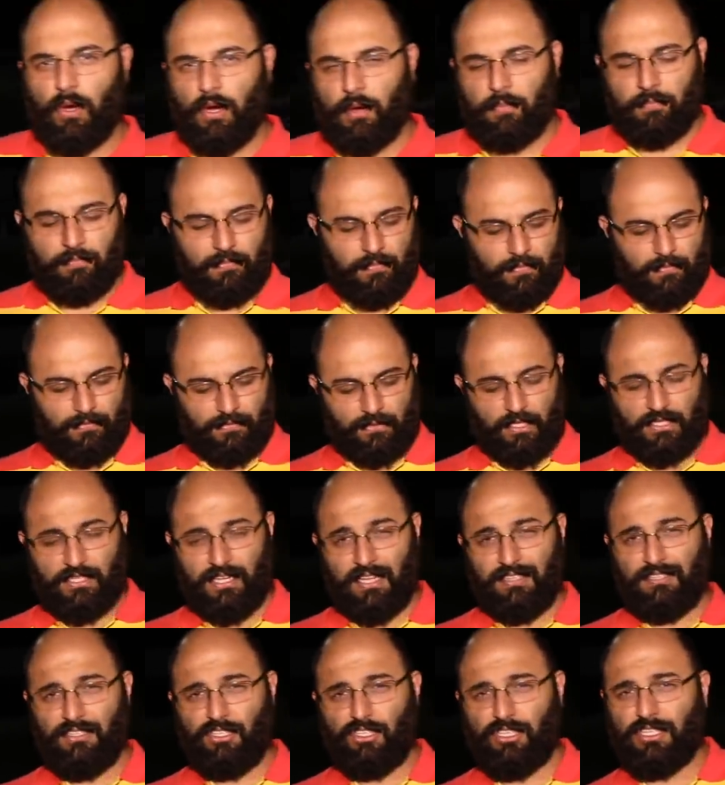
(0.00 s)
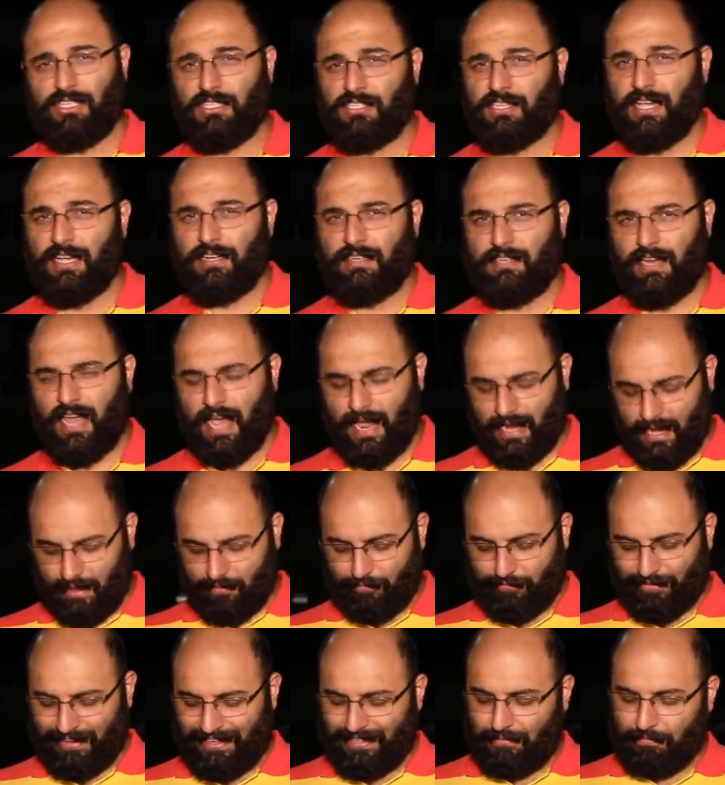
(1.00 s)
um, the sun's just set, and I'm
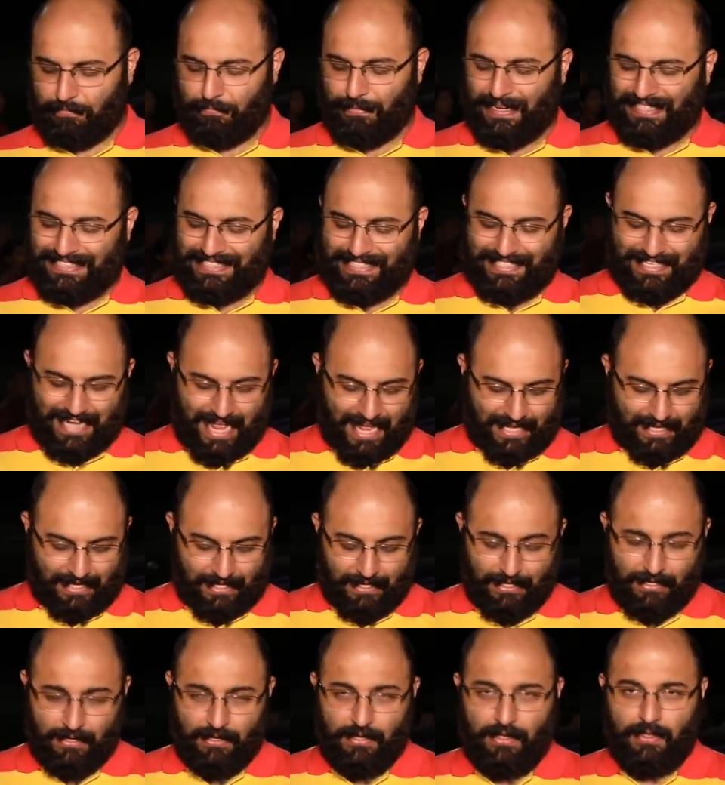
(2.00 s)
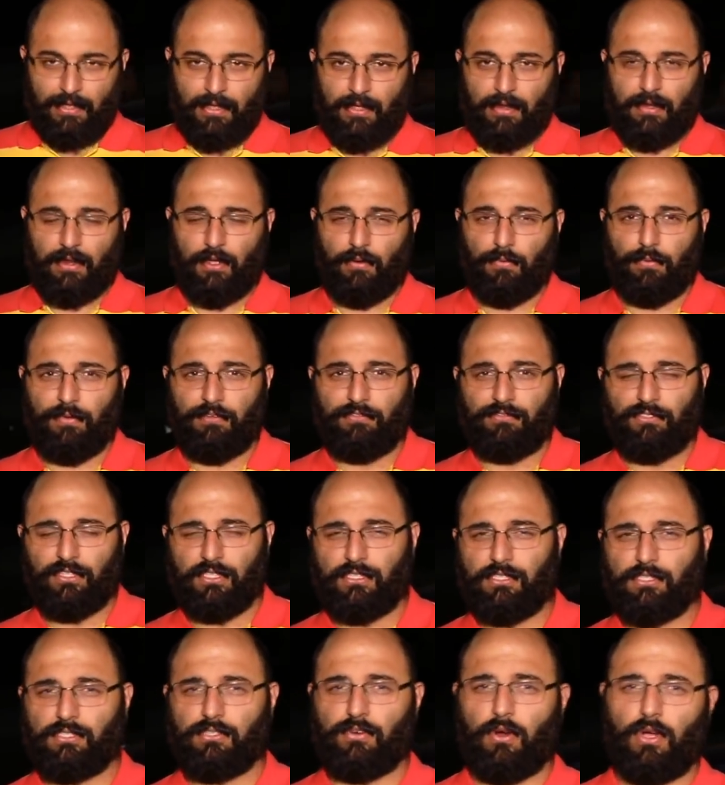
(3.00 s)
feeling a bit snacky. Now, we've
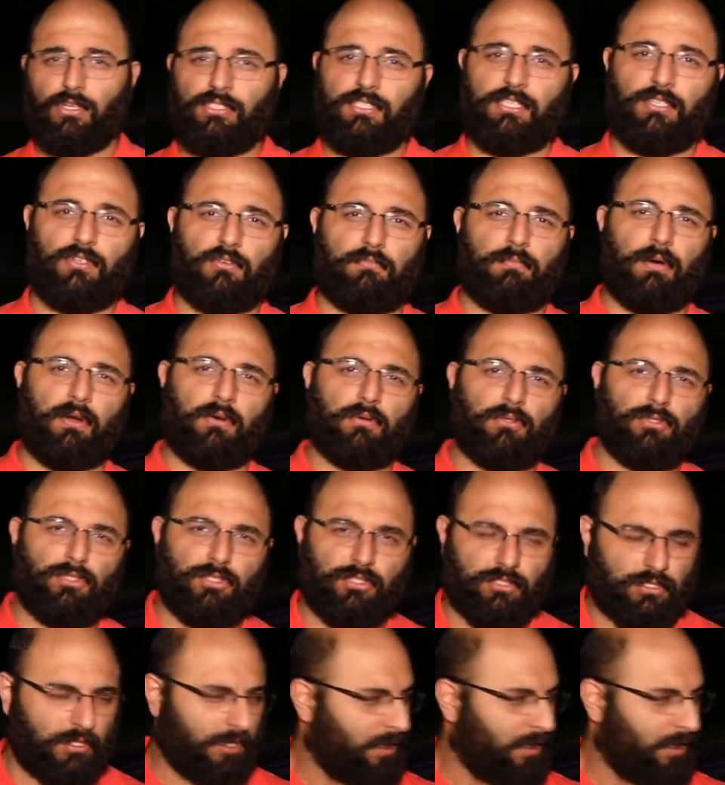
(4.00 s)
just crossed into Bharuch.